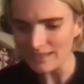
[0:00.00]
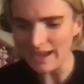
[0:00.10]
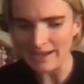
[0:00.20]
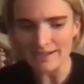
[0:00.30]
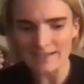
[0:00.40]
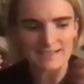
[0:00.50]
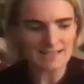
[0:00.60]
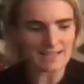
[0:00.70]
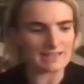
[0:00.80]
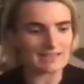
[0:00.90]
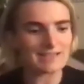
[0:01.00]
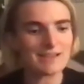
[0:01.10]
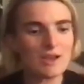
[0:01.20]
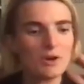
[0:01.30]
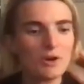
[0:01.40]
And in a sense,
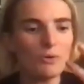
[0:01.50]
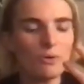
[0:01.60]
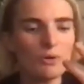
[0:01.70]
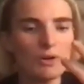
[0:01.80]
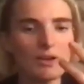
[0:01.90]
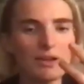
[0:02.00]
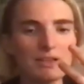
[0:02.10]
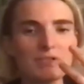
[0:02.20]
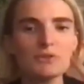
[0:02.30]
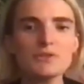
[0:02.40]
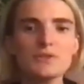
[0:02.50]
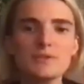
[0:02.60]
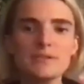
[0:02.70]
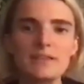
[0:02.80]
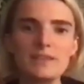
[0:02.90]
as soon as you
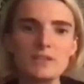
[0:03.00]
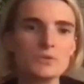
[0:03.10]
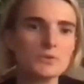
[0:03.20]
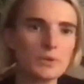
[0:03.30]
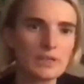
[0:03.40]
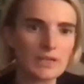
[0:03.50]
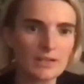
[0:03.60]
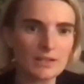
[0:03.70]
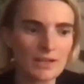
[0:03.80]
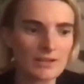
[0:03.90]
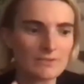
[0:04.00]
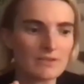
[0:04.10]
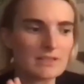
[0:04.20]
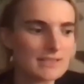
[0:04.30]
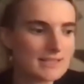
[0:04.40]
said that you were doing it kind of
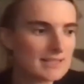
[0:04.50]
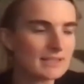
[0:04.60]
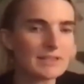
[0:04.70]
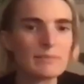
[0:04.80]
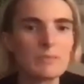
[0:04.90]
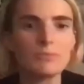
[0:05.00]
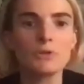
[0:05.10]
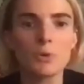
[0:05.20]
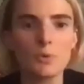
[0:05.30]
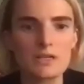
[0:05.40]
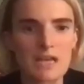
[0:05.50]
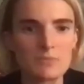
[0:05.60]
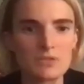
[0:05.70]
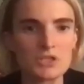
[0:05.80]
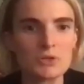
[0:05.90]
consistently, people know what time
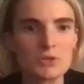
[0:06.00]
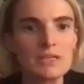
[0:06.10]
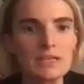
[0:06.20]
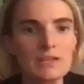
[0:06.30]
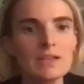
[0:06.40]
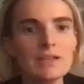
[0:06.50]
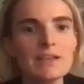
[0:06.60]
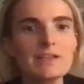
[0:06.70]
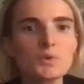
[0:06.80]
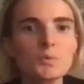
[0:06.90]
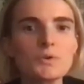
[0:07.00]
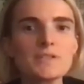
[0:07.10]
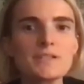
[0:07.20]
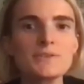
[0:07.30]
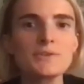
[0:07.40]
to tune in. It's
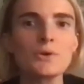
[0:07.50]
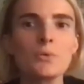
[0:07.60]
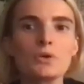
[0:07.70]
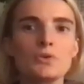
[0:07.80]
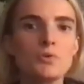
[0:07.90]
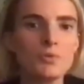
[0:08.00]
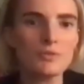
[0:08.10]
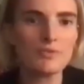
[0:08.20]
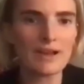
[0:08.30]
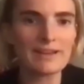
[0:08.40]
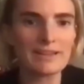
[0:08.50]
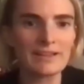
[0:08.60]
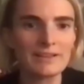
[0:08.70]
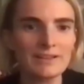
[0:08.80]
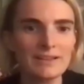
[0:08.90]
almost as though what you're providing,